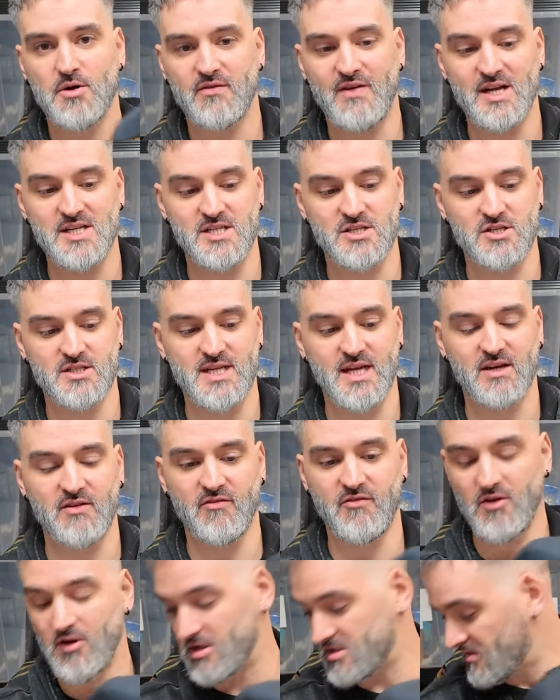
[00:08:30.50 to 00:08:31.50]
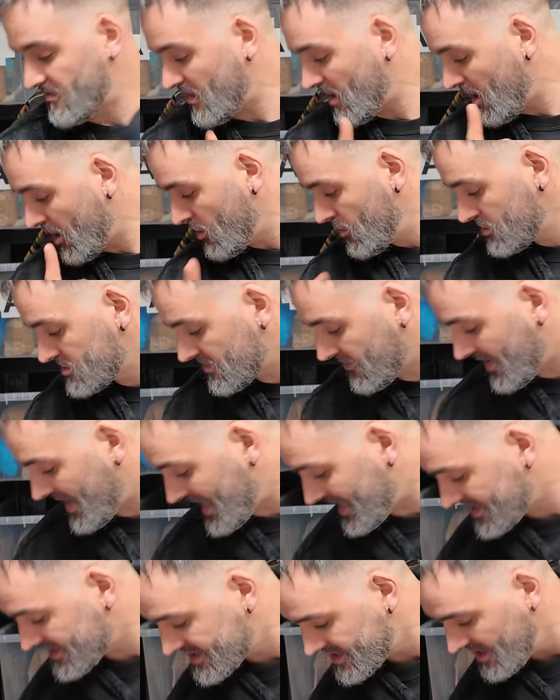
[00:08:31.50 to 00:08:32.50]
I've actually just taken photos of loads of
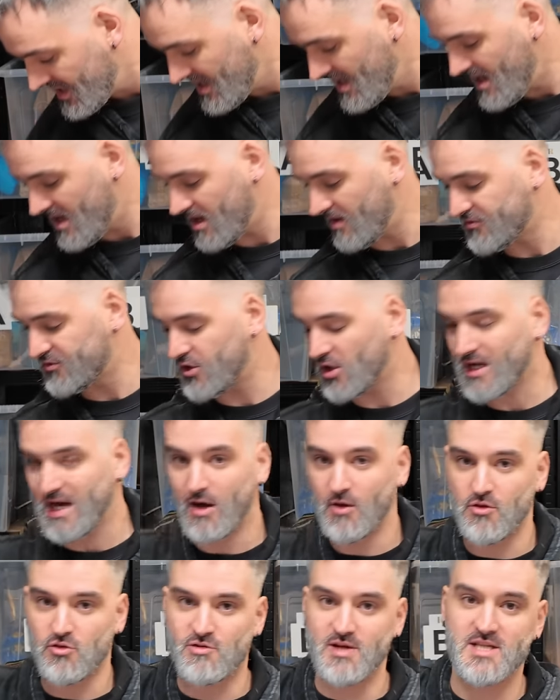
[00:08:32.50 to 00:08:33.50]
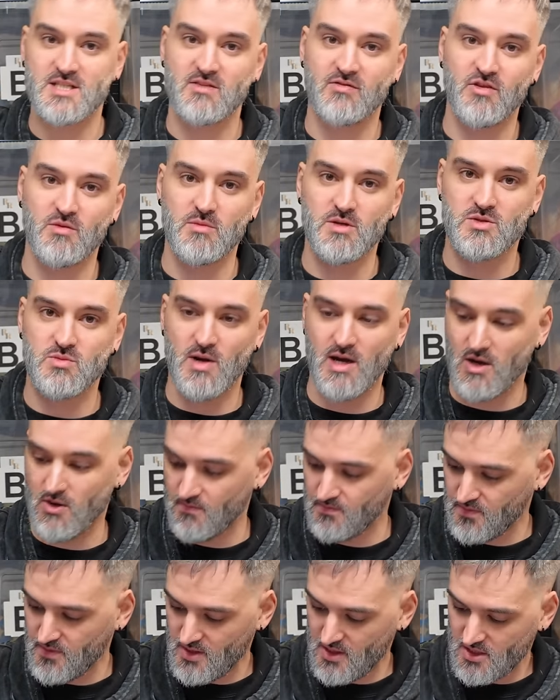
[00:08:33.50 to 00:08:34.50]
hats and I've dug out the rest of them as well.
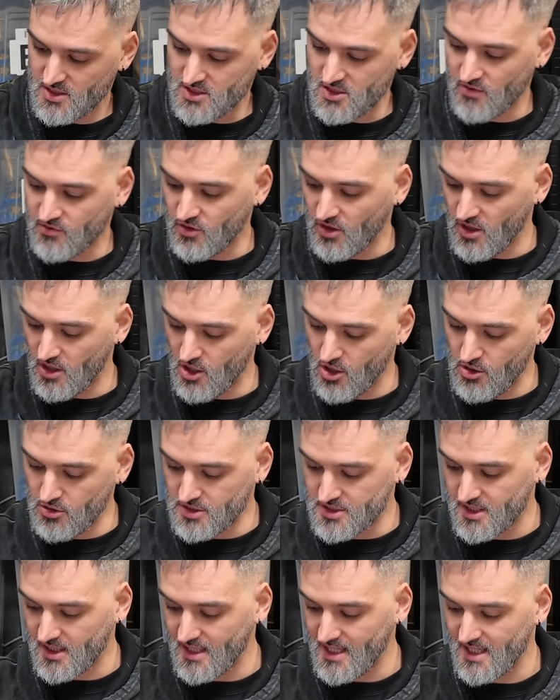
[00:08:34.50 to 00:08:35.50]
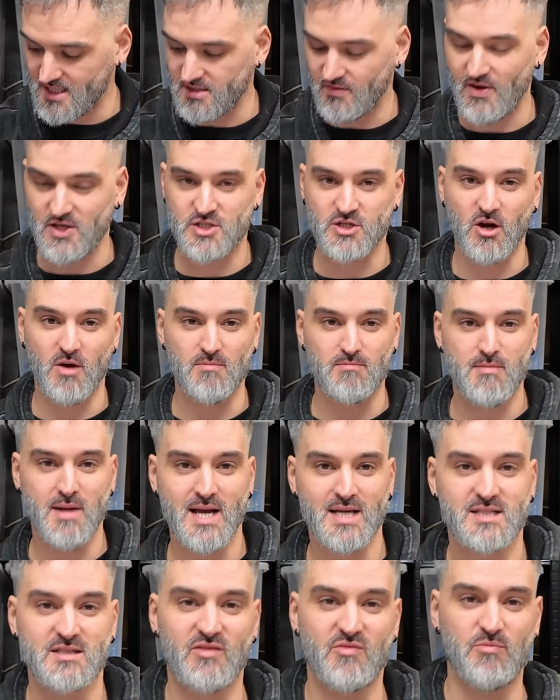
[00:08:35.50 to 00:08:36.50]
So I've got loads to list. I've actually got a
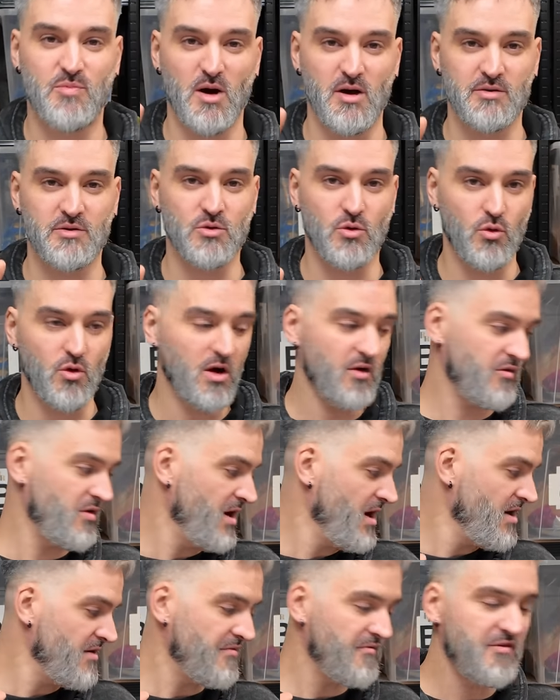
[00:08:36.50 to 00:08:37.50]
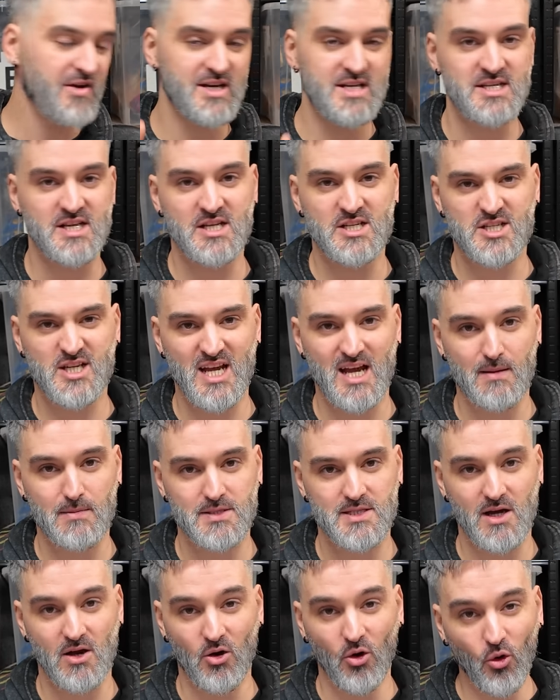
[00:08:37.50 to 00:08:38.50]
massive bundle of vintage caps
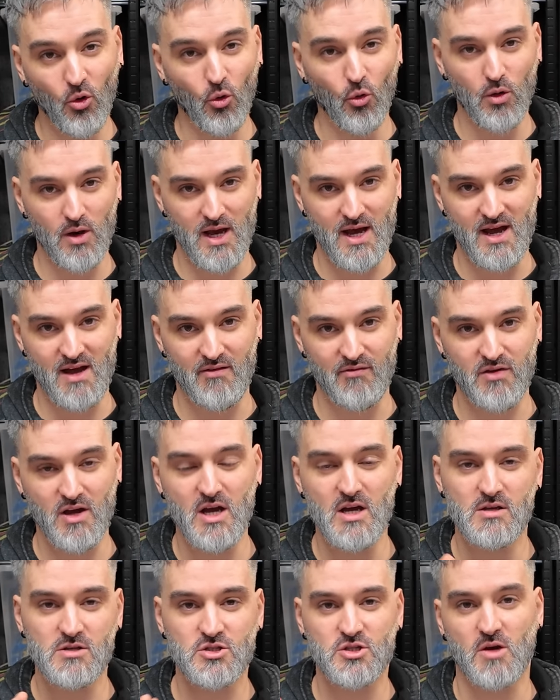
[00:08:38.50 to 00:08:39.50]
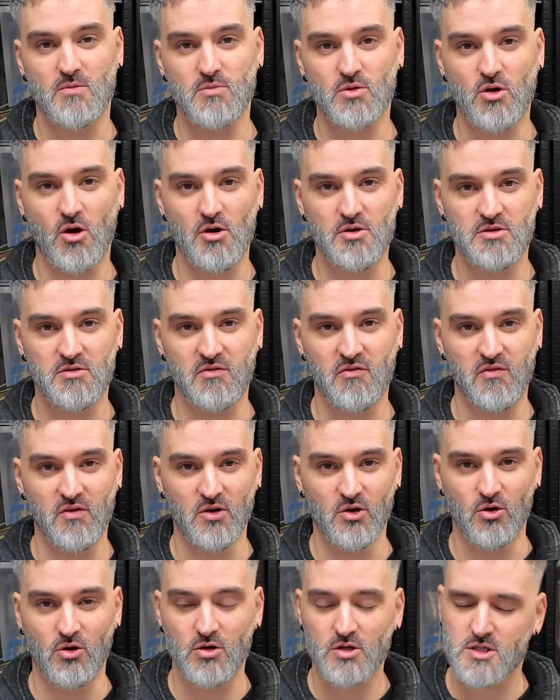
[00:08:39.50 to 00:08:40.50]
that all have some kind of
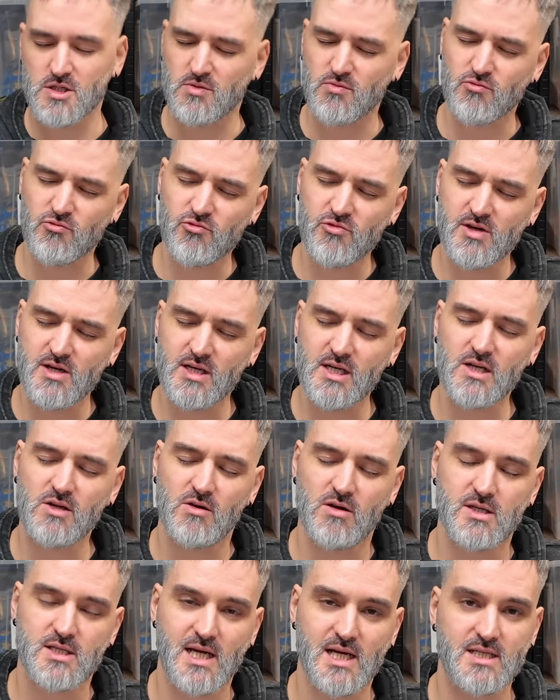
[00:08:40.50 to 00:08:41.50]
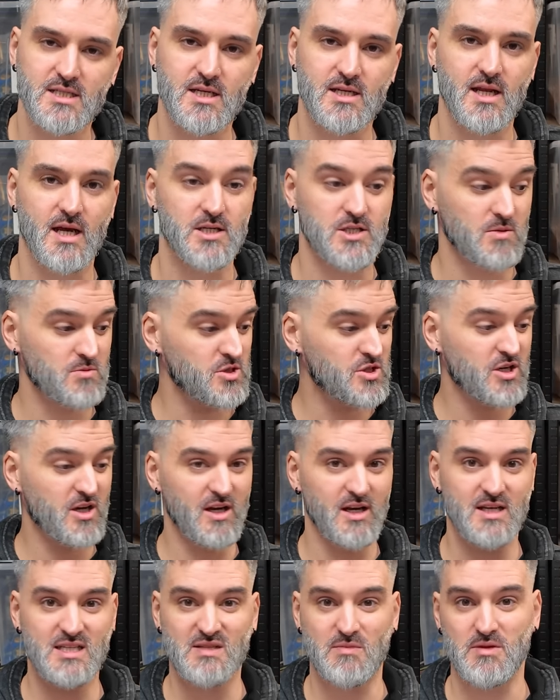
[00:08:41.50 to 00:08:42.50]
flaw. Some really nice hats in there. So I'm just going
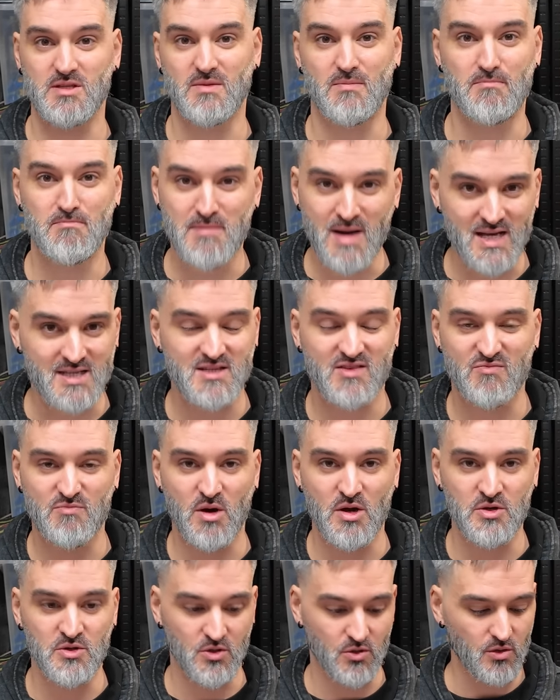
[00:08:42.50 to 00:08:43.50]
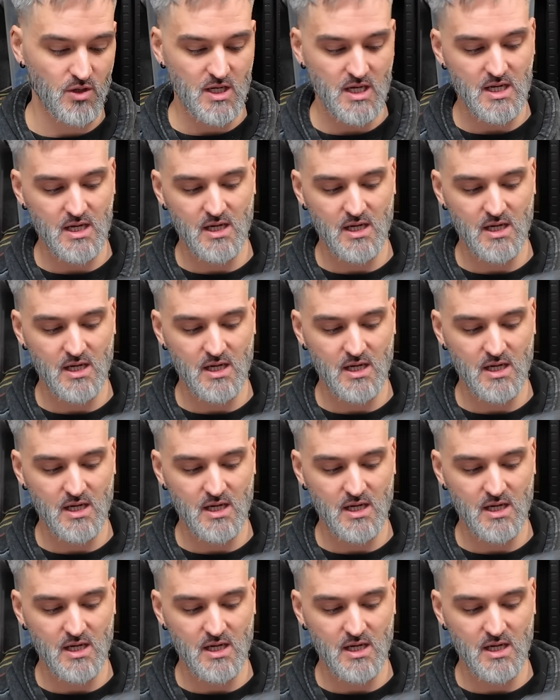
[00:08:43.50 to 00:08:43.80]
to list them as a massive bundle.